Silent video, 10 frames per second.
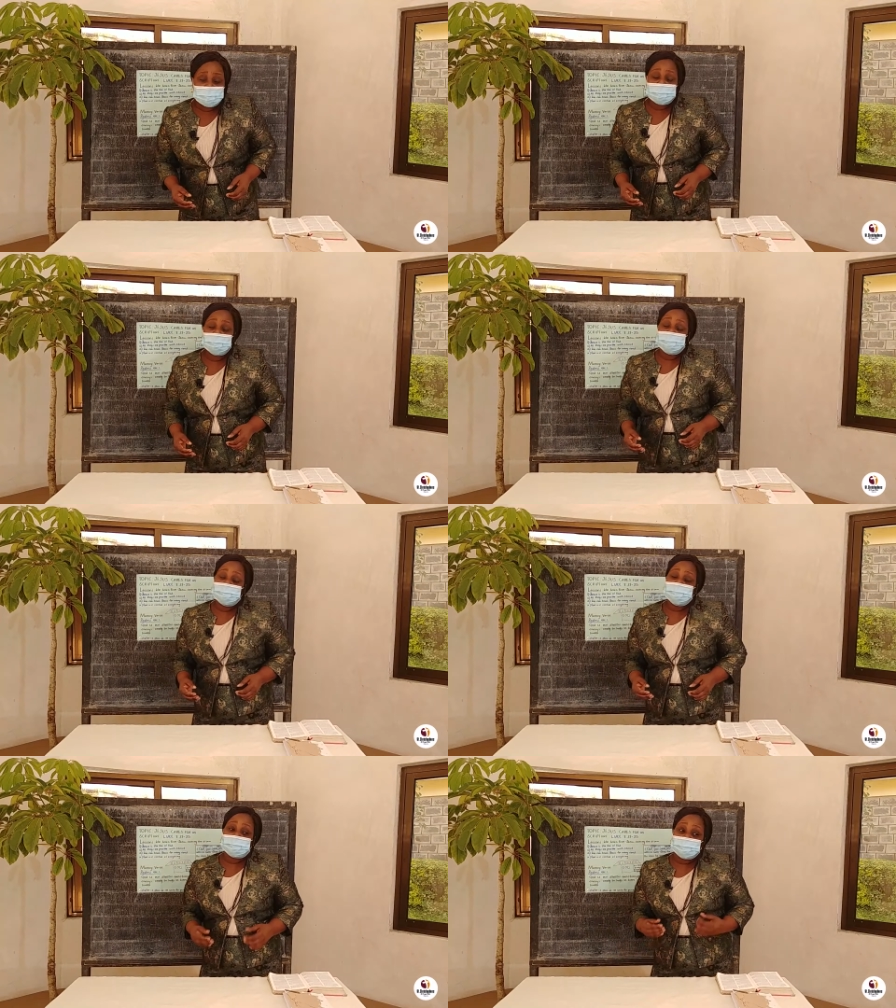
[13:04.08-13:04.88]
are saying
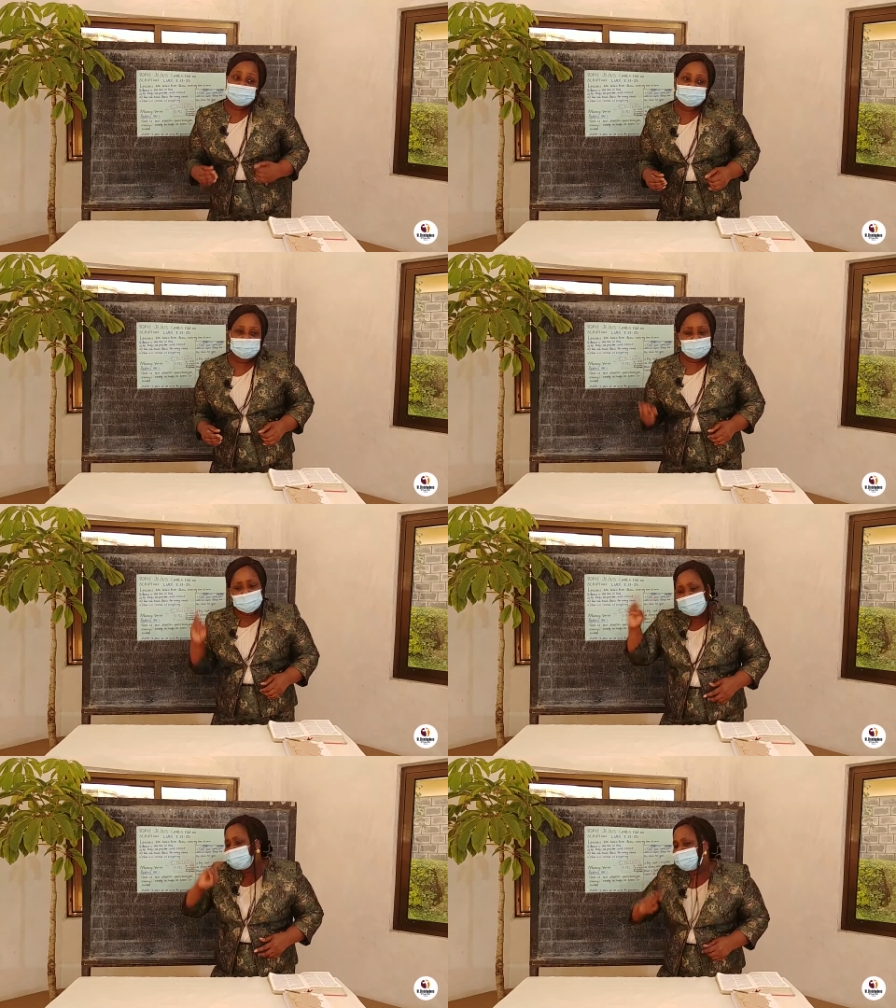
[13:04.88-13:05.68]
it's repeating. I
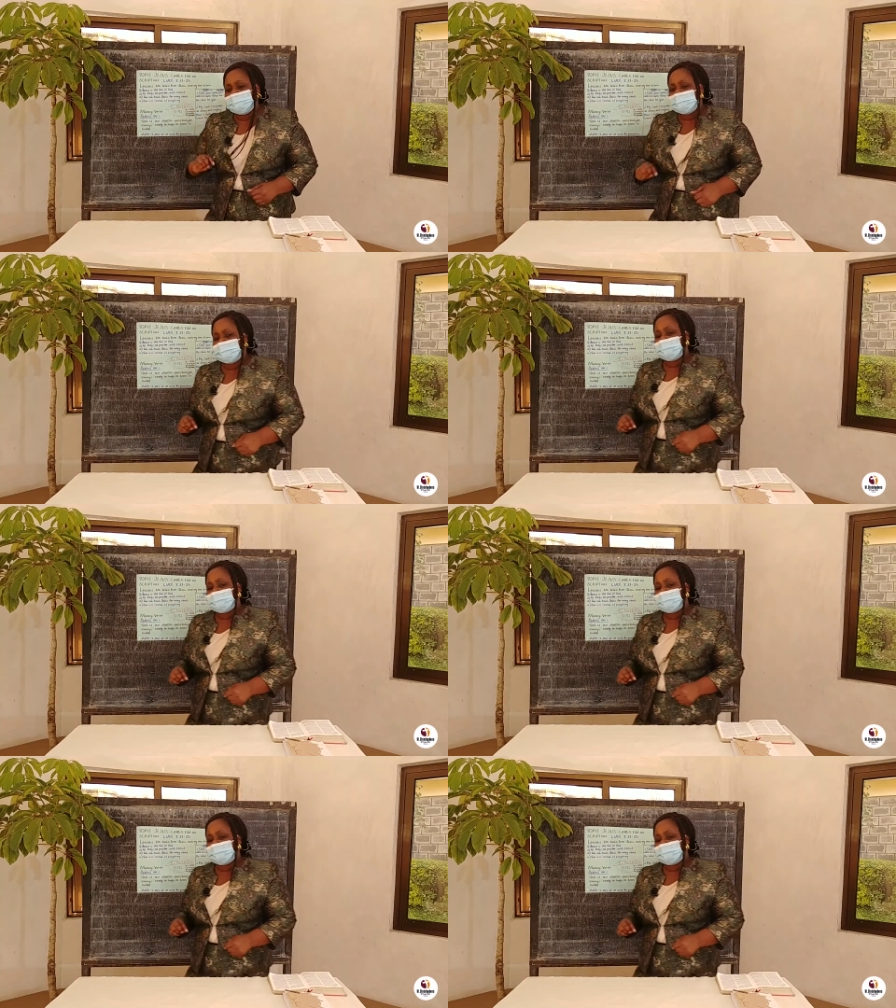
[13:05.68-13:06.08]
don't believe it's